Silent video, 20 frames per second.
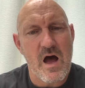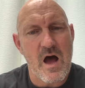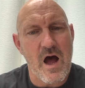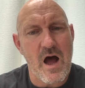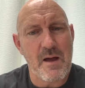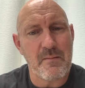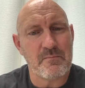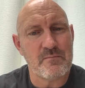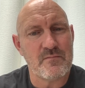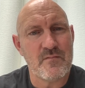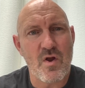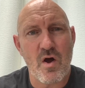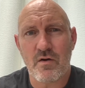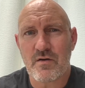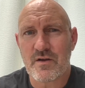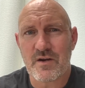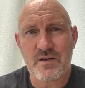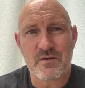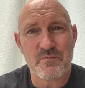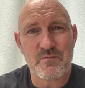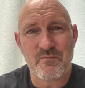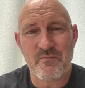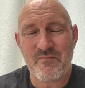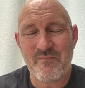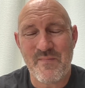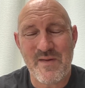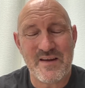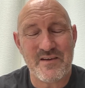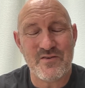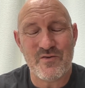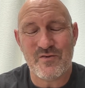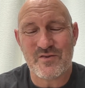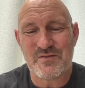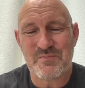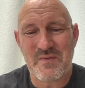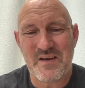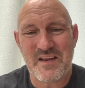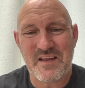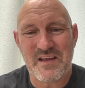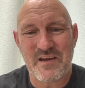I'm not going to use
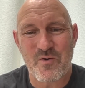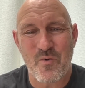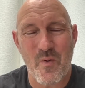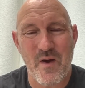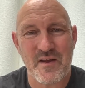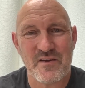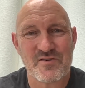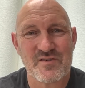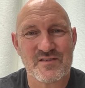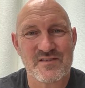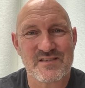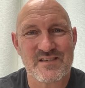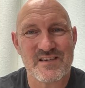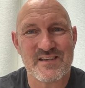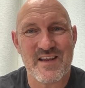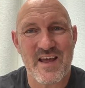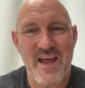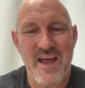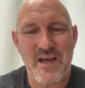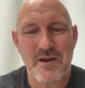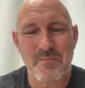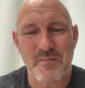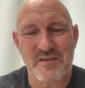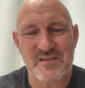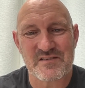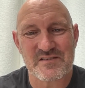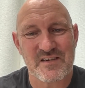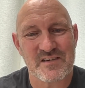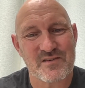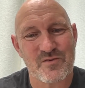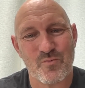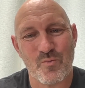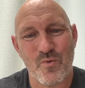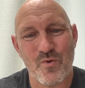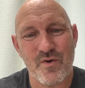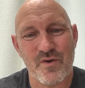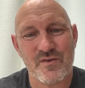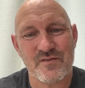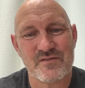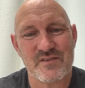many equations today, and I'm going to stick to
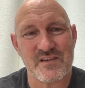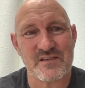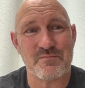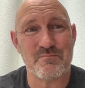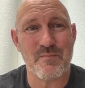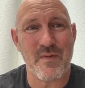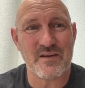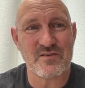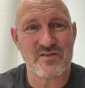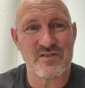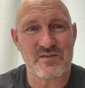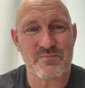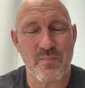words as much as